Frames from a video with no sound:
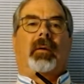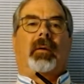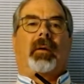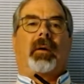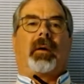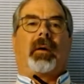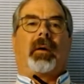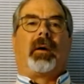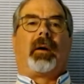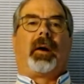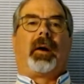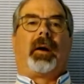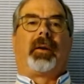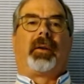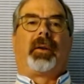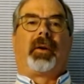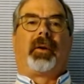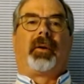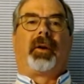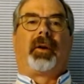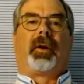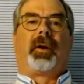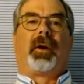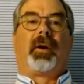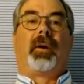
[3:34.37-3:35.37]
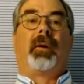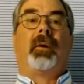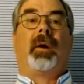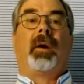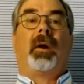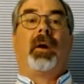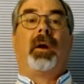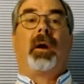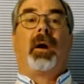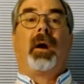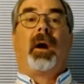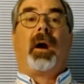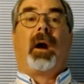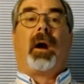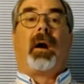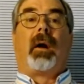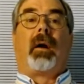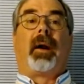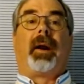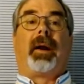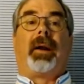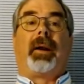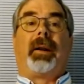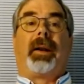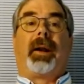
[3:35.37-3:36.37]
All right, there you go. All
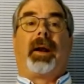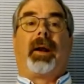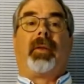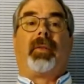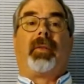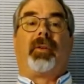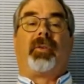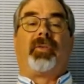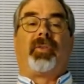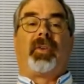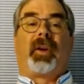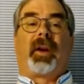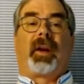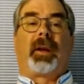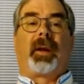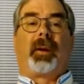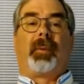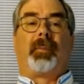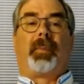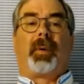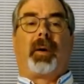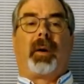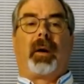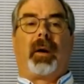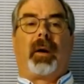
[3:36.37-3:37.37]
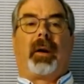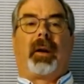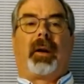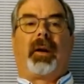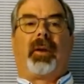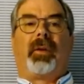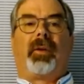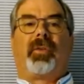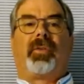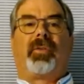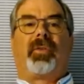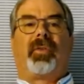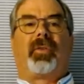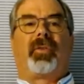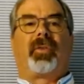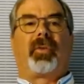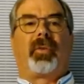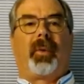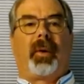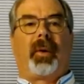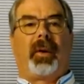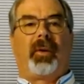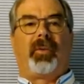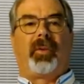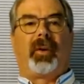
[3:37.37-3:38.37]
right, now the second part is the
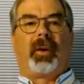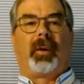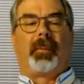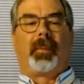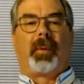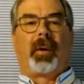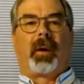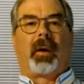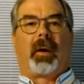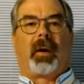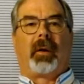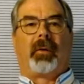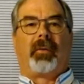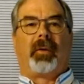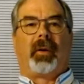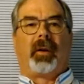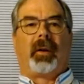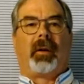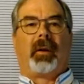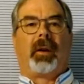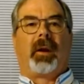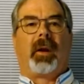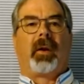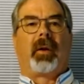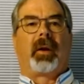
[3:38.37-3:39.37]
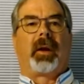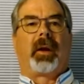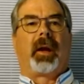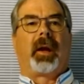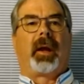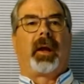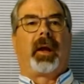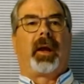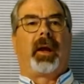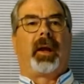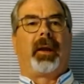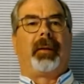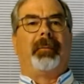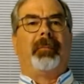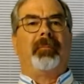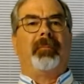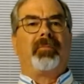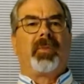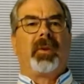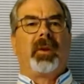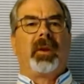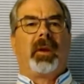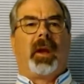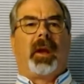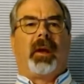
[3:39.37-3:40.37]
squeezing part of it. Okay, and
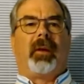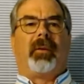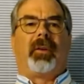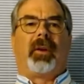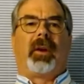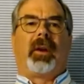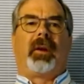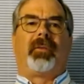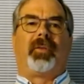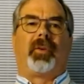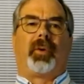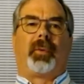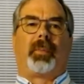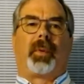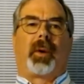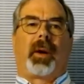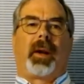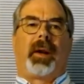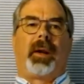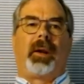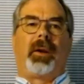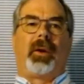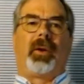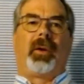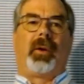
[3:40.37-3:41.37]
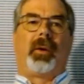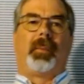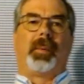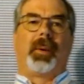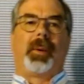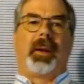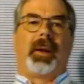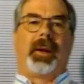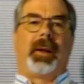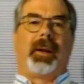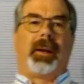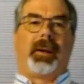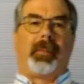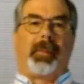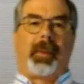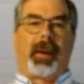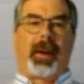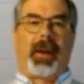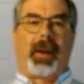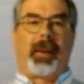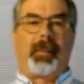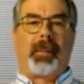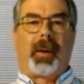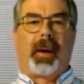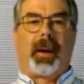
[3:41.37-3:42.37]
if you're brand new to playing the
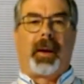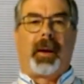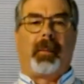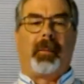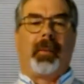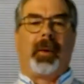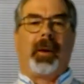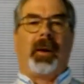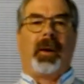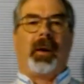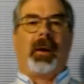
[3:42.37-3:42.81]
bagpipe,